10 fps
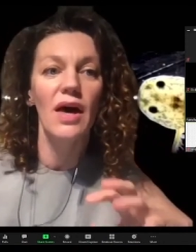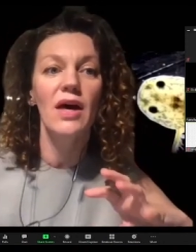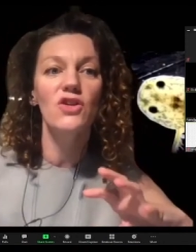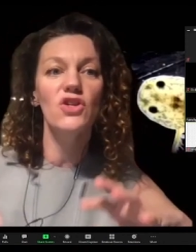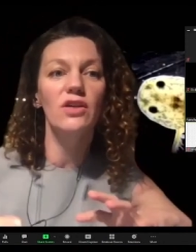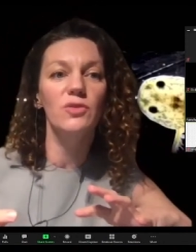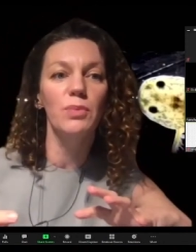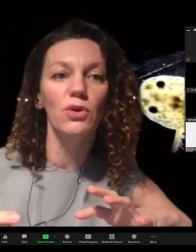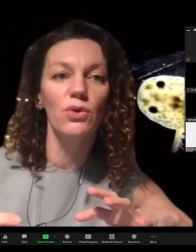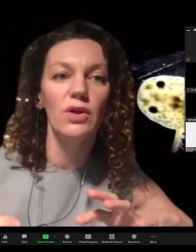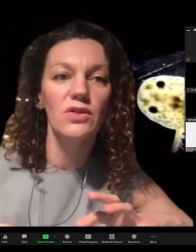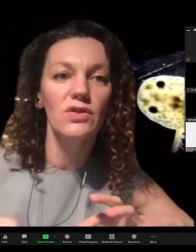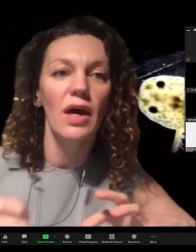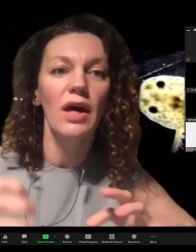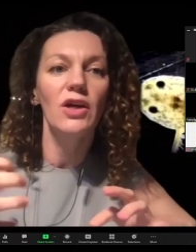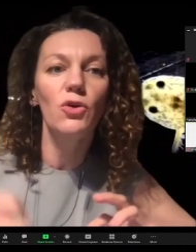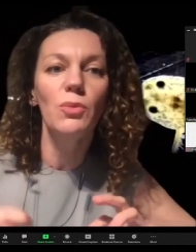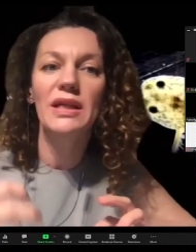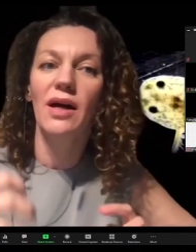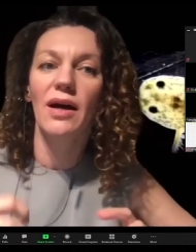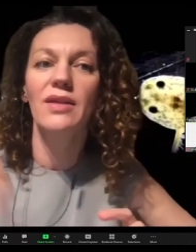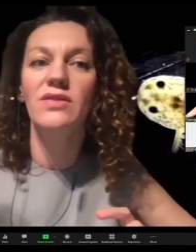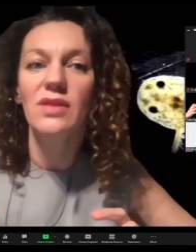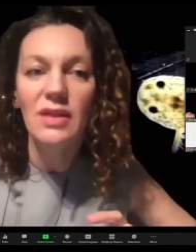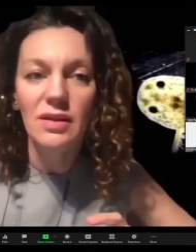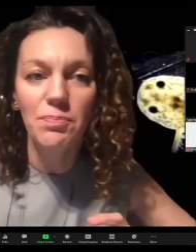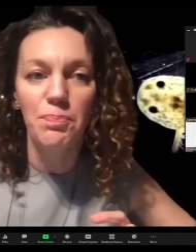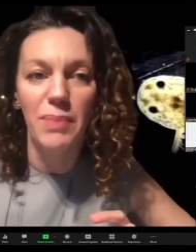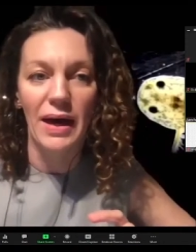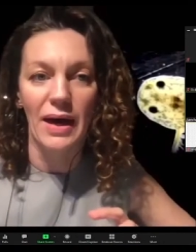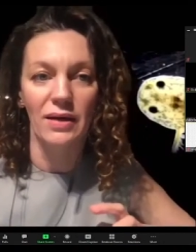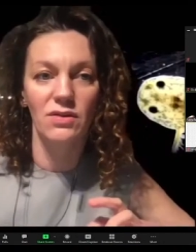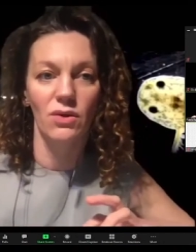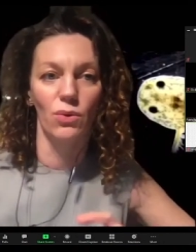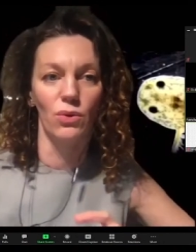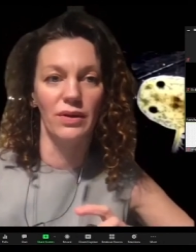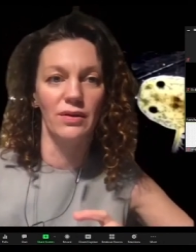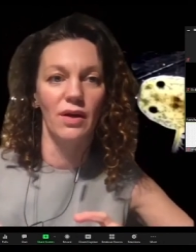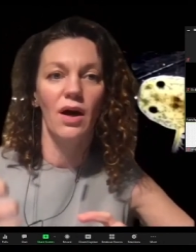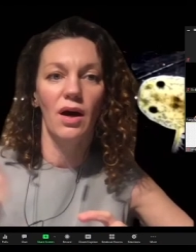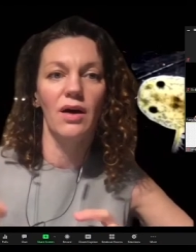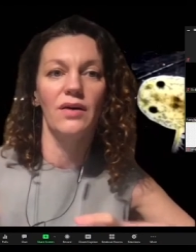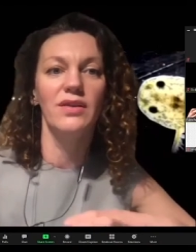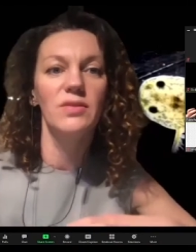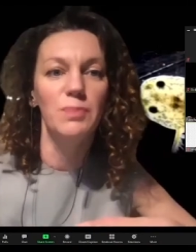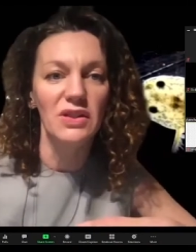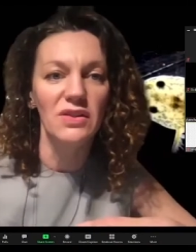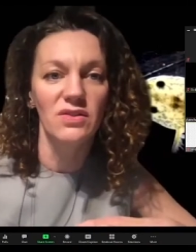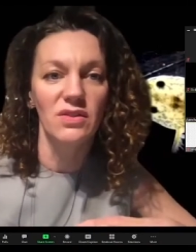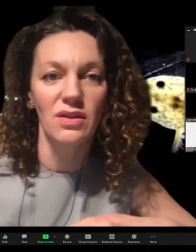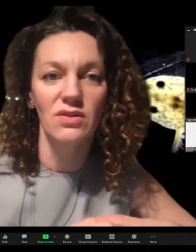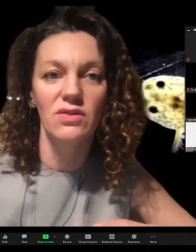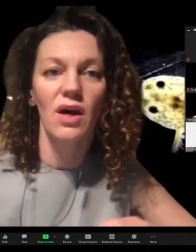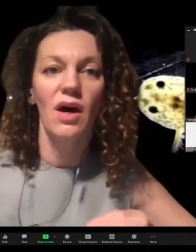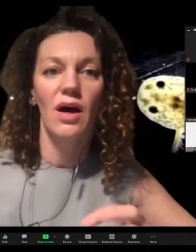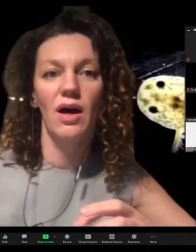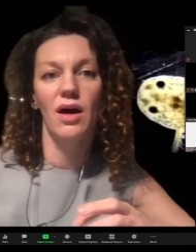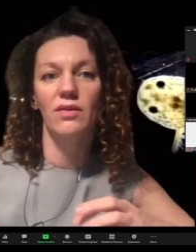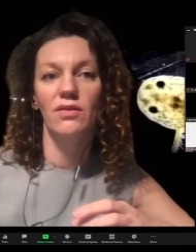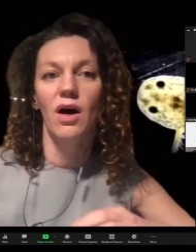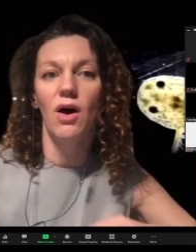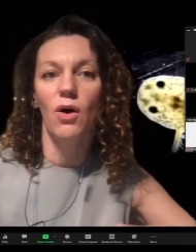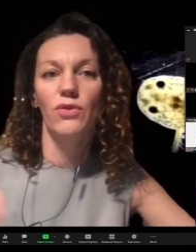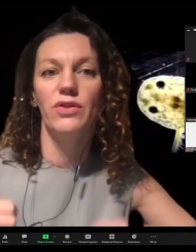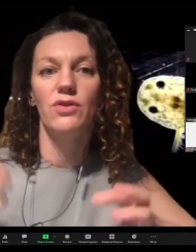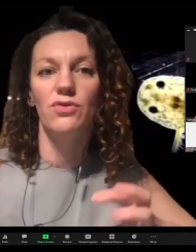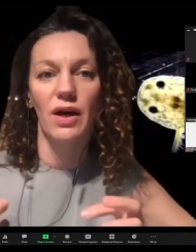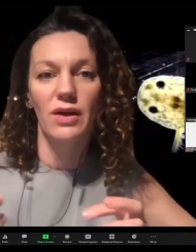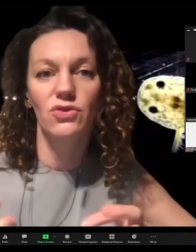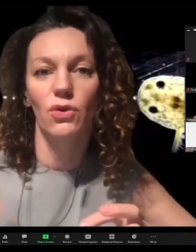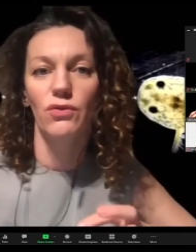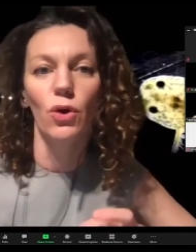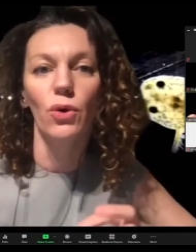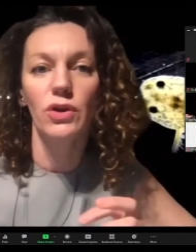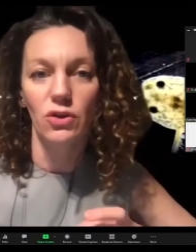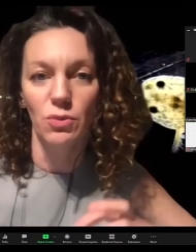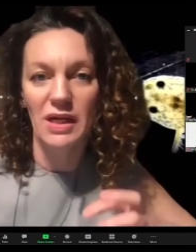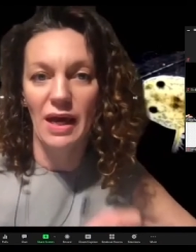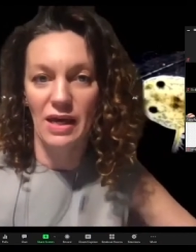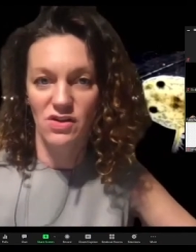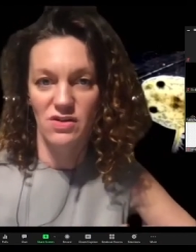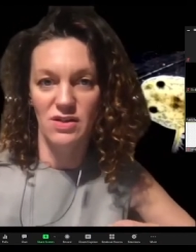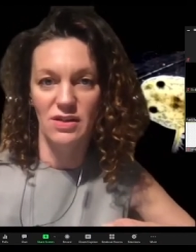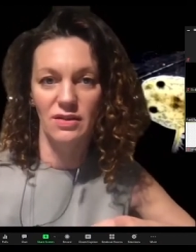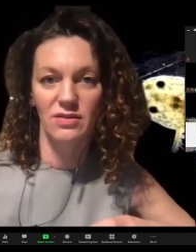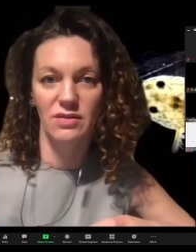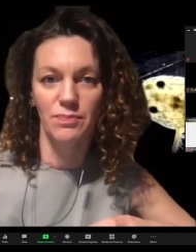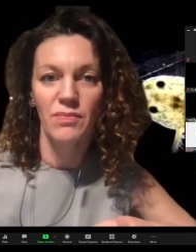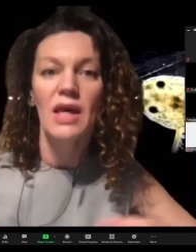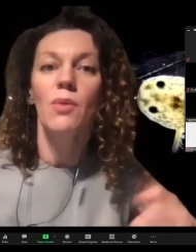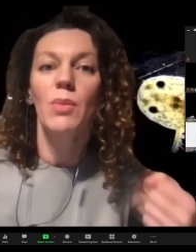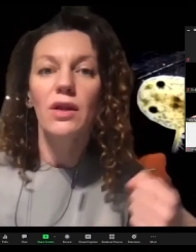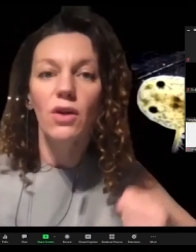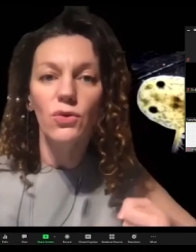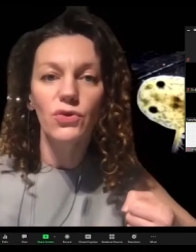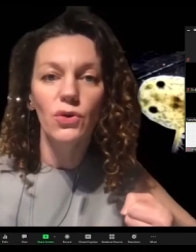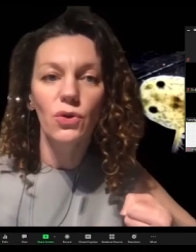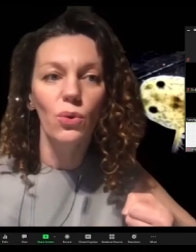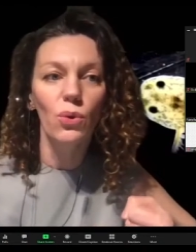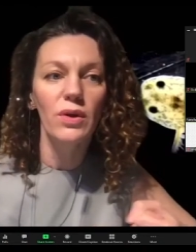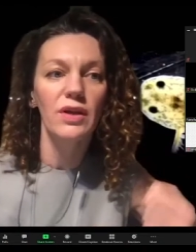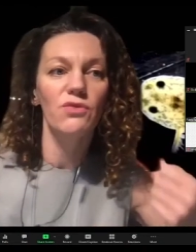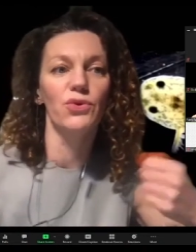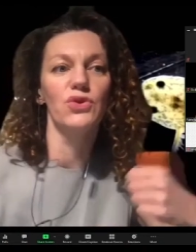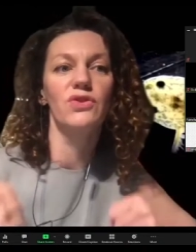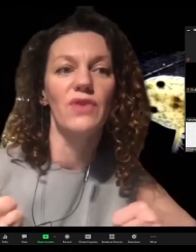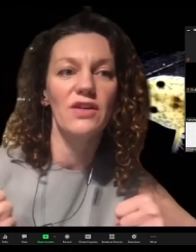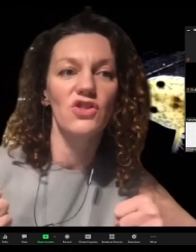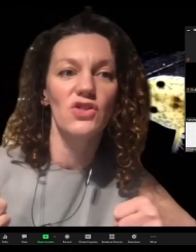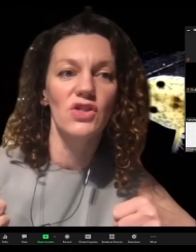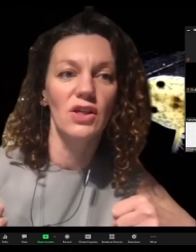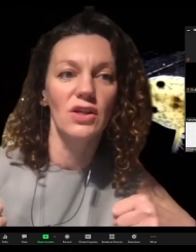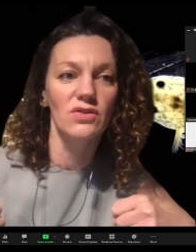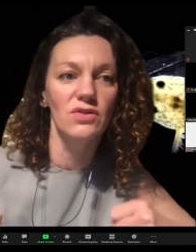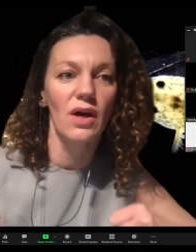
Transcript: She explores humankind's impact on other species and on the rights of non-human entities, while also calling for strategies